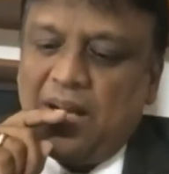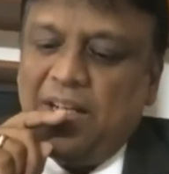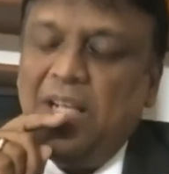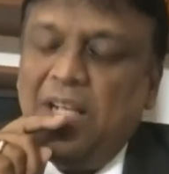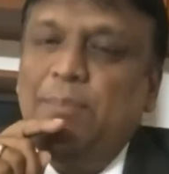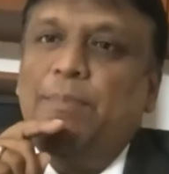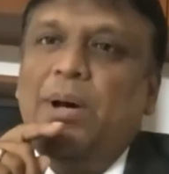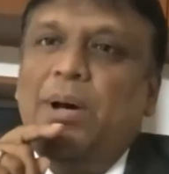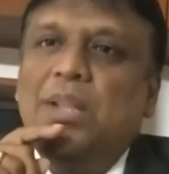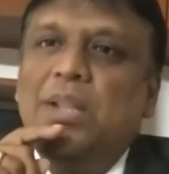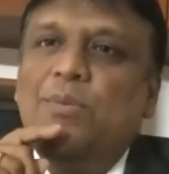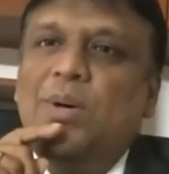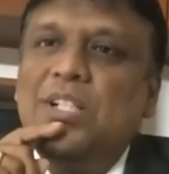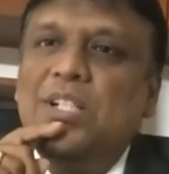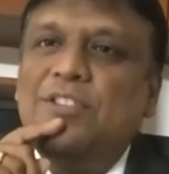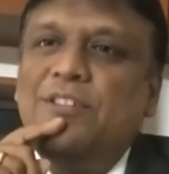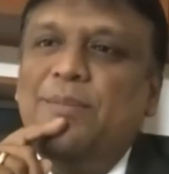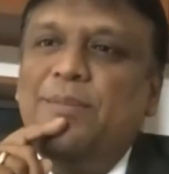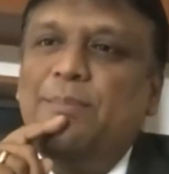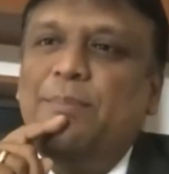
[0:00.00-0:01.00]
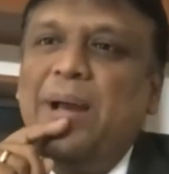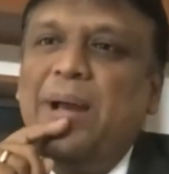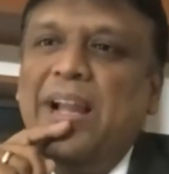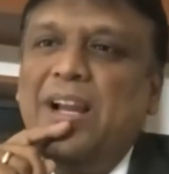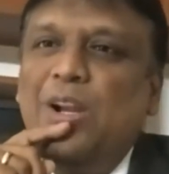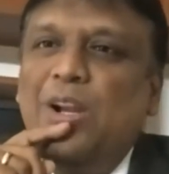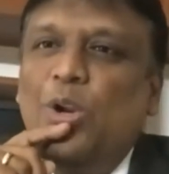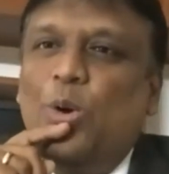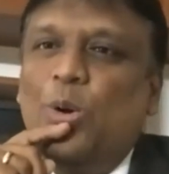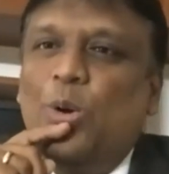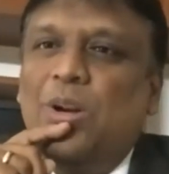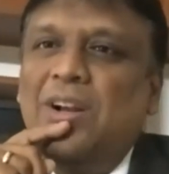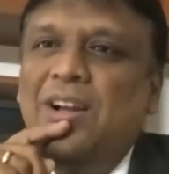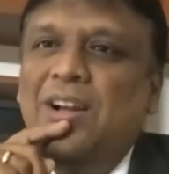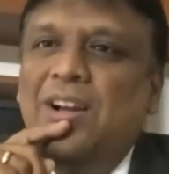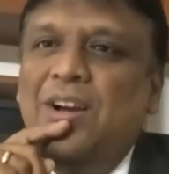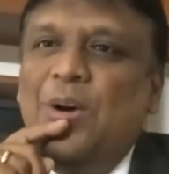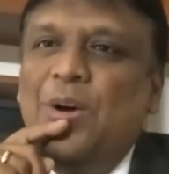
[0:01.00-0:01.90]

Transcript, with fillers: Anil Bhardwaj from Bangalore,